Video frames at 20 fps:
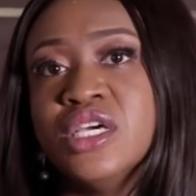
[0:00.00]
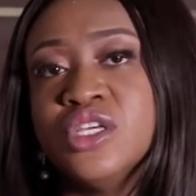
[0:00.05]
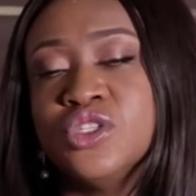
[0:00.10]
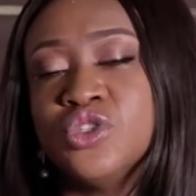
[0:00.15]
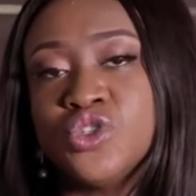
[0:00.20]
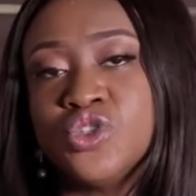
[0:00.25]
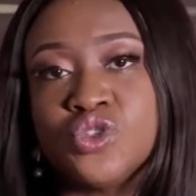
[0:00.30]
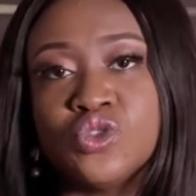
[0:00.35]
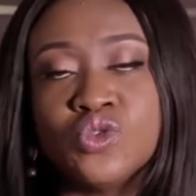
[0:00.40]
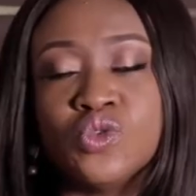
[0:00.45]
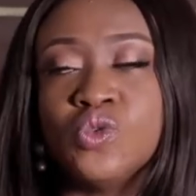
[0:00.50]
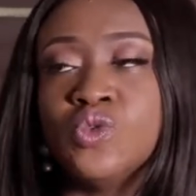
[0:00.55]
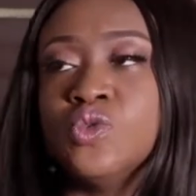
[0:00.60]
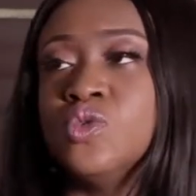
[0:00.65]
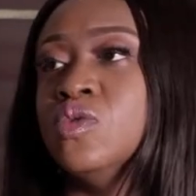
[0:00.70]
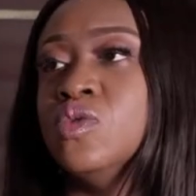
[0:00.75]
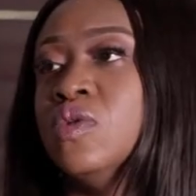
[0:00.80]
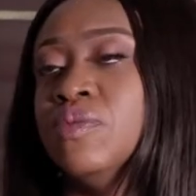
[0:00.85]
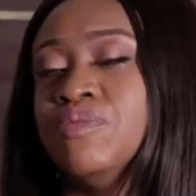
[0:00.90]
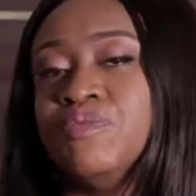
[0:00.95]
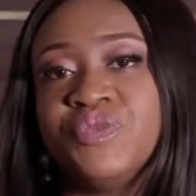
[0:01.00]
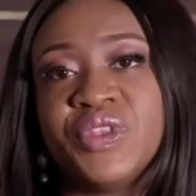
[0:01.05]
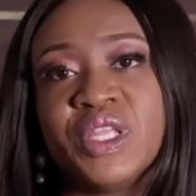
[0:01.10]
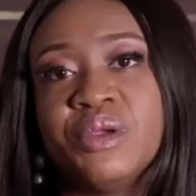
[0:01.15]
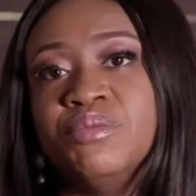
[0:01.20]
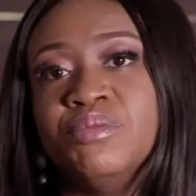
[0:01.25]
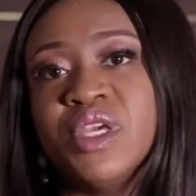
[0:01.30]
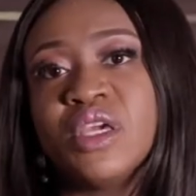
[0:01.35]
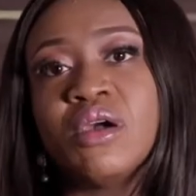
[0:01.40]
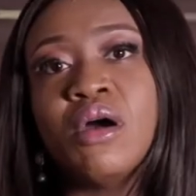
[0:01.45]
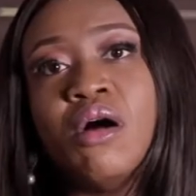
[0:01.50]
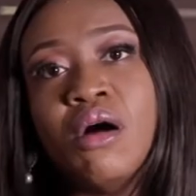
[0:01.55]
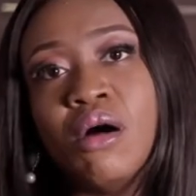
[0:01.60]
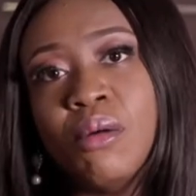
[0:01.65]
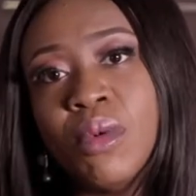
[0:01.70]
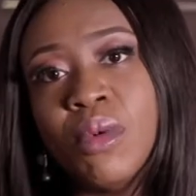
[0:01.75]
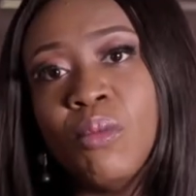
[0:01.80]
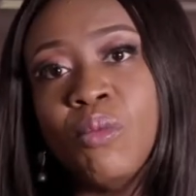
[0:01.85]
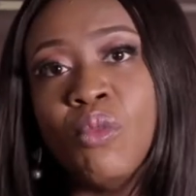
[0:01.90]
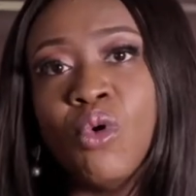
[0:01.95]
to
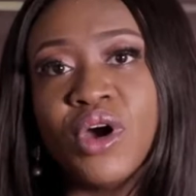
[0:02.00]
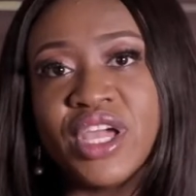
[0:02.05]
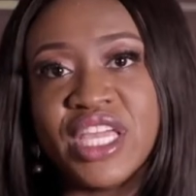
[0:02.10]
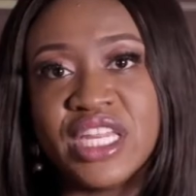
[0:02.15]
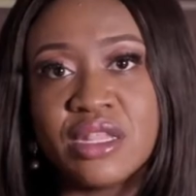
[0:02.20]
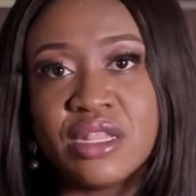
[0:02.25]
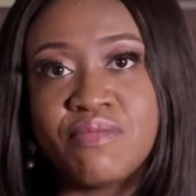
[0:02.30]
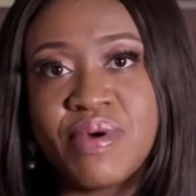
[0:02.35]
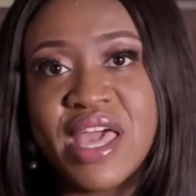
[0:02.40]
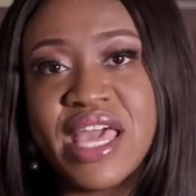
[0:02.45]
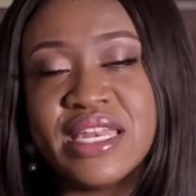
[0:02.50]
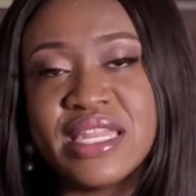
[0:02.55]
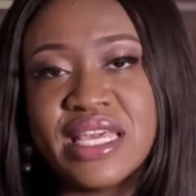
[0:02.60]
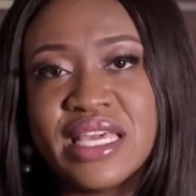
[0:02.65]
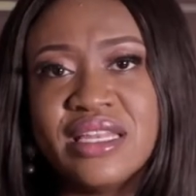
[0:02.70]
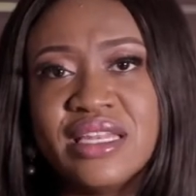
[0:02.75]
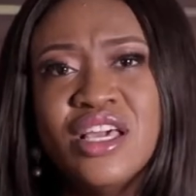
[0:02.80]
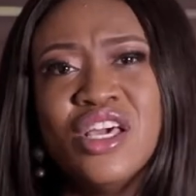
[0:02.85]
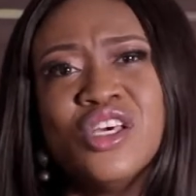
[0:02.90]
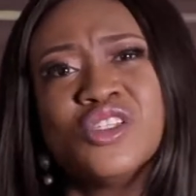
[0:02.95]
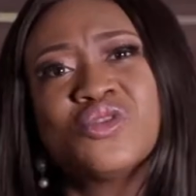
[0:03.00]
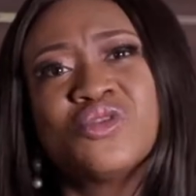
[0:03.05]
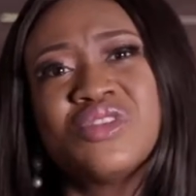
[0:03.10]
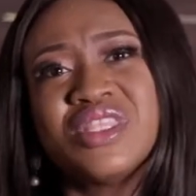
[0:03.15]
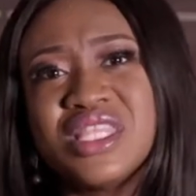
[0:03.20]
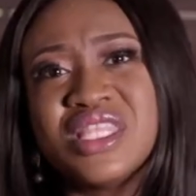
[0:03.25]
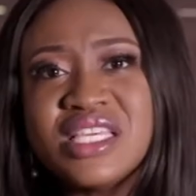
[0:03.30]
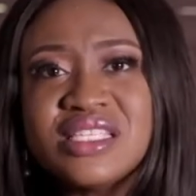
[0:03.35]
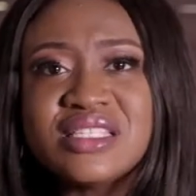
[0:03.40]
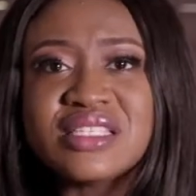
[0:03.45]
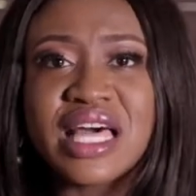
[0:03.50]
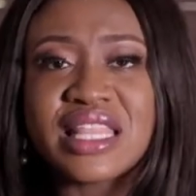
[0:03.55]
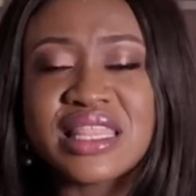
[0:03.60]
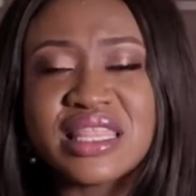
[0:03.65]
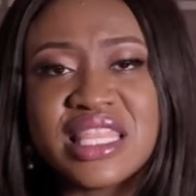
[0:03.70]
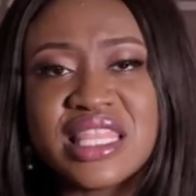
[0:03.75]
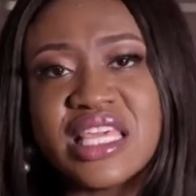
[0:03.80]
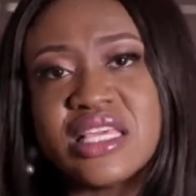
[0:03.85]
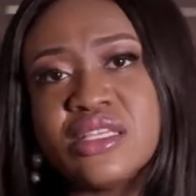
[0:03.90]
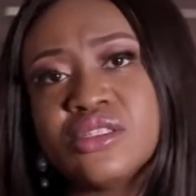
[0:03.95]
become more independent. So these are
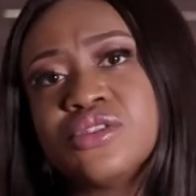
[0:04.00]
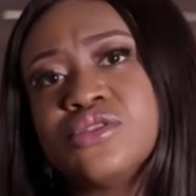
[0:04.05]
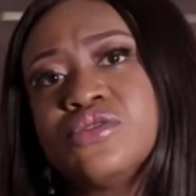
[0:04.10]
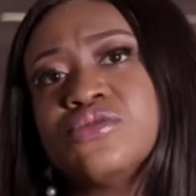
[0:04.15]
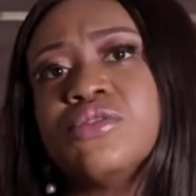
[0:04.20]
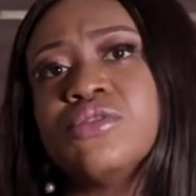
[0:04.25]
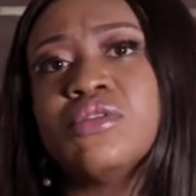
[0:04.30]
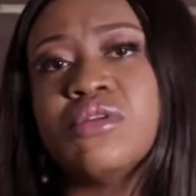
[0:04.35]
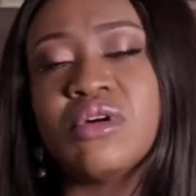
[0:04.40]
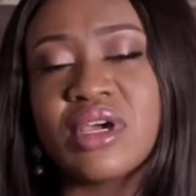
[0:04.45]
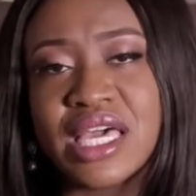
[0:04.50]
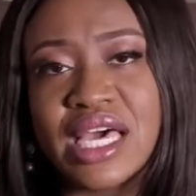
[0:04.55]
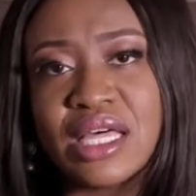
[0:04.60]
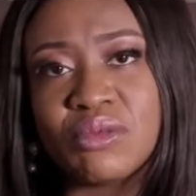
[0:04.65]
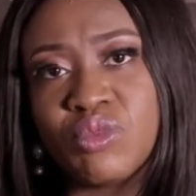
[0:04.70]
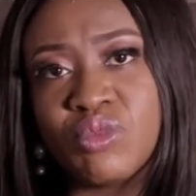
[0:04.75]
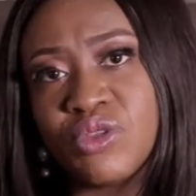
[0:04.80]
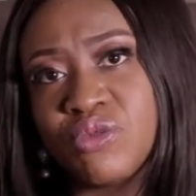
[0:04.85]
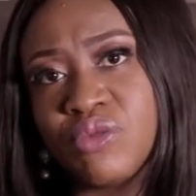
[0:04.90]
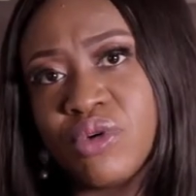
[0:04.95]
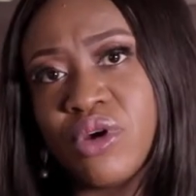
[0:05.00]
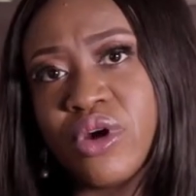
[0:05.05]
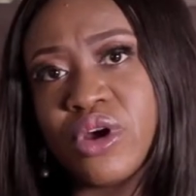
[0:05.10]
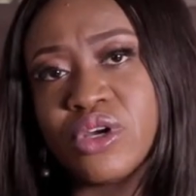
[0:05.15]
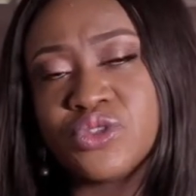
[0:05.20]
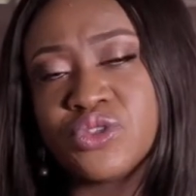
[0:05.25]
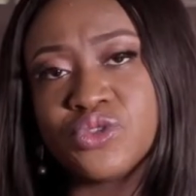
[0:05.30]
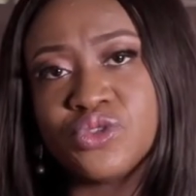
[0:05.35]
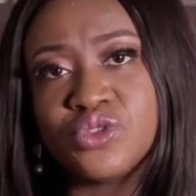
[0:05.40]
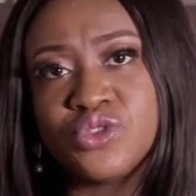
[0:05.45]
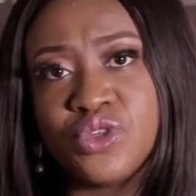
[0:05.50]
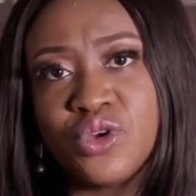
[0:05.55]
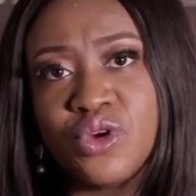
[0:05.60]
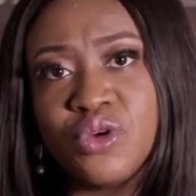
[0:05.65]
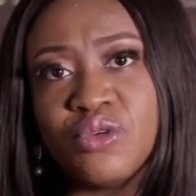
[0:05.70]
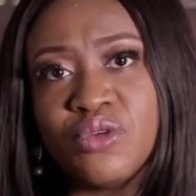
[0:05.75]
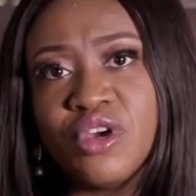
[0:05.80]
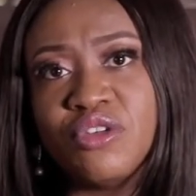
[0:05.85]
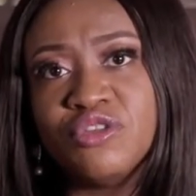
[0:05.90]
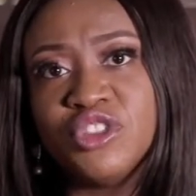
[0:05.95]
things to look at with regards to
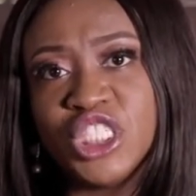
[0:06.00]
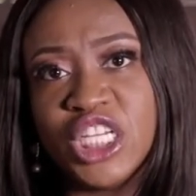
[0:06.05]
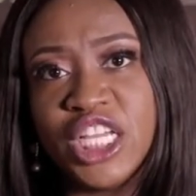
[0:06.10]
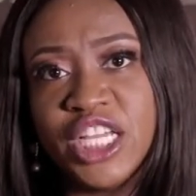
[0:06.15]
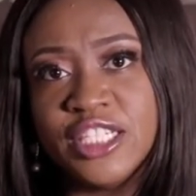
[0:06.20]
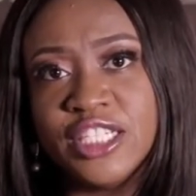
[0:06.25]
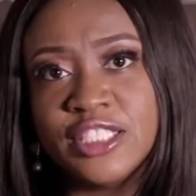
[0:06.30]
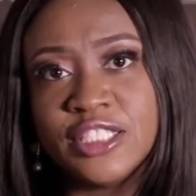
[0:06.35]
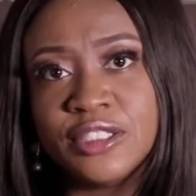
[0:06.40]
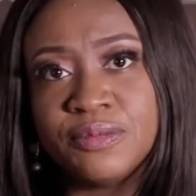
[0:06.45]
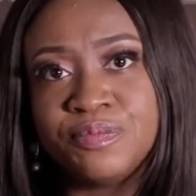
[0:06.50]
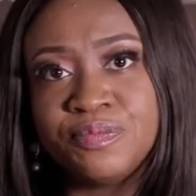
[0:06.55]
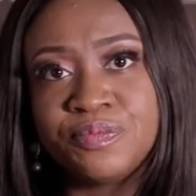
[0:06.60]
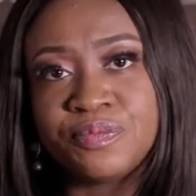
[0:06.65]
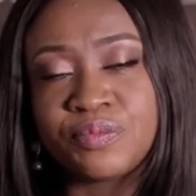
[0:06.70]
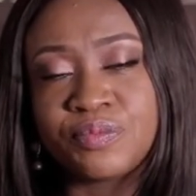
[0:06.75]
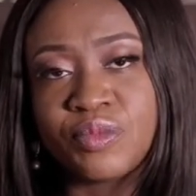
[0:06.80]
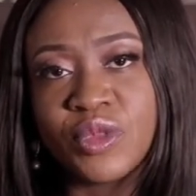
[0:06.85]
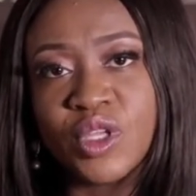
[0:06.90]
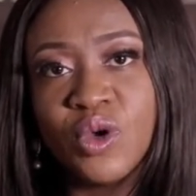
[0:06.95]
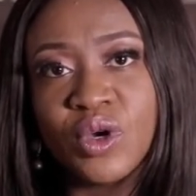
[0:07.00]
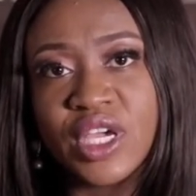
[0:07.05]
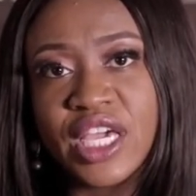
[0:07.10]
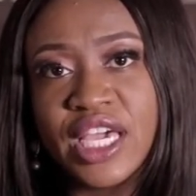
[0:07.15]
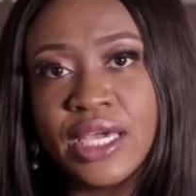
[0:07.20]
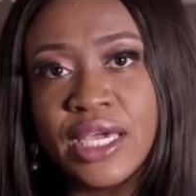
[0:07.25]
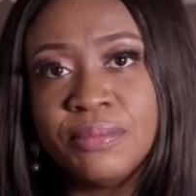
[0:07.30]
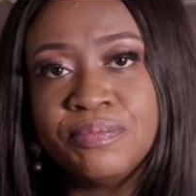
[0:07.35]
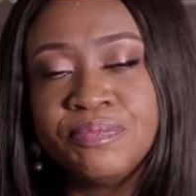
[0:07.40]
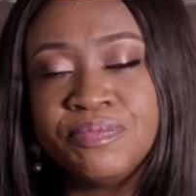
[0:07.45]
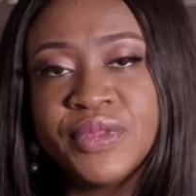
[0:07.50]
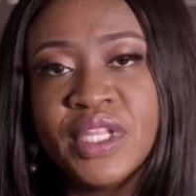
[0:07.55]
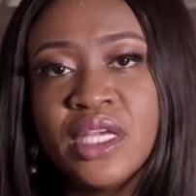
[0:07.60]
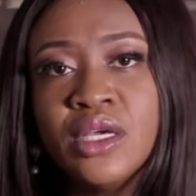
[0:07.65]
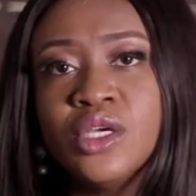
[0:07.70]
theory of change, okay?